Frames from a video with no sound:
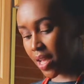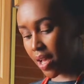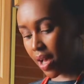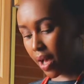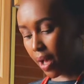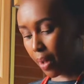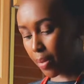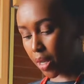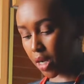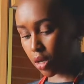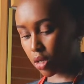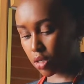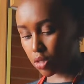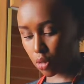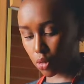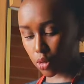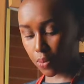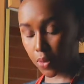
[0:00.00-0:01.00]
but
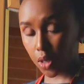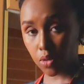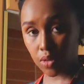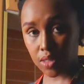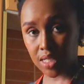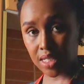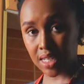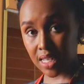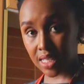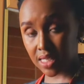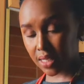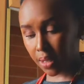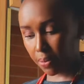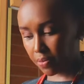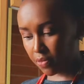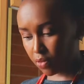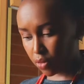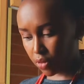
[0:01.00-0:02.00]
it's also because it heats
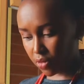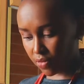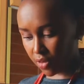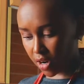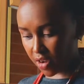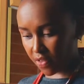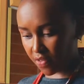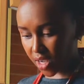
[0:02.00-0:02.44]
up food very